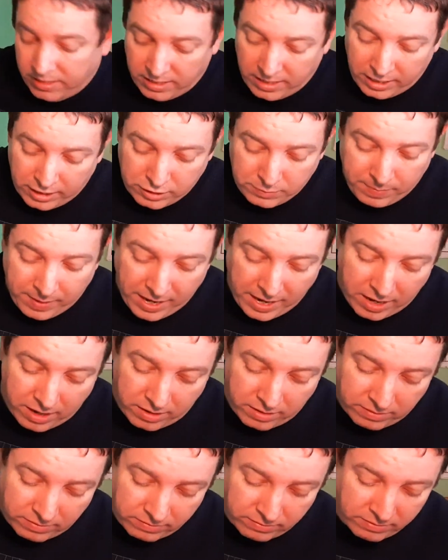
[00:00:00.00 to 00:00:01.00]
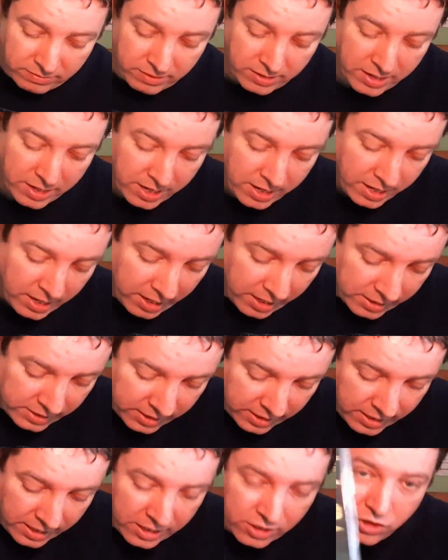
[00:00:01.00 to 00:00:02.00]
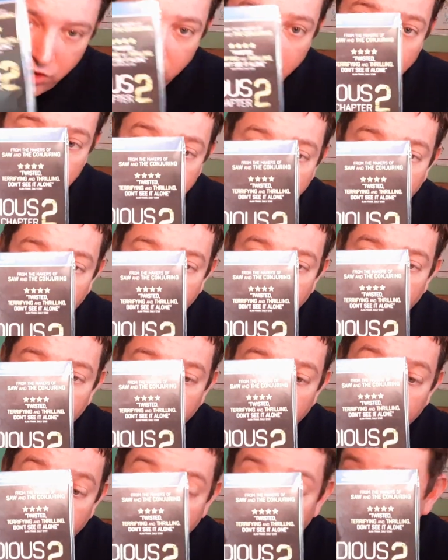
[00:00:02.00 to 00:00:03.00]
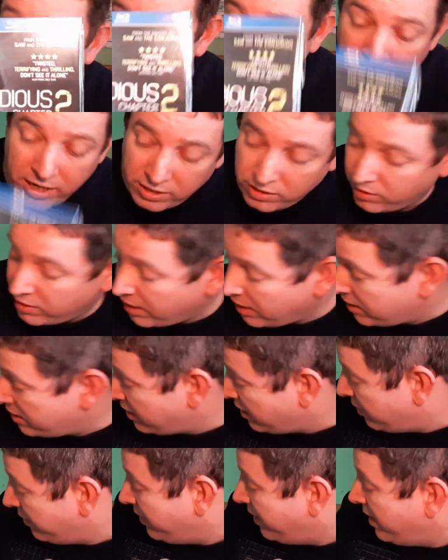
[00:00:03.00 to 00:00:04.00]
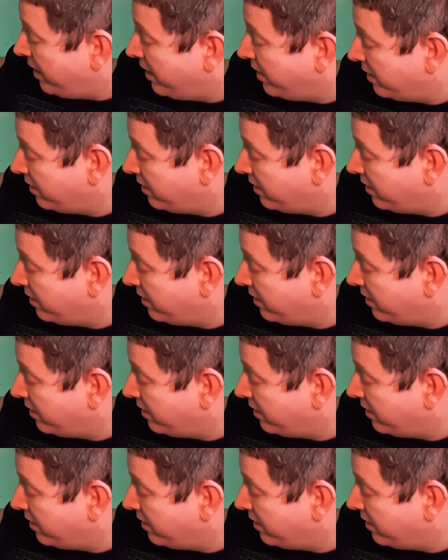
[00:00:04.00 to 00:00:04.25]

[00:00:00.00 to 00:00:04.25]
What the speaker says: expire. Insidious Chapter 2. Not seen it, so I can't tell you.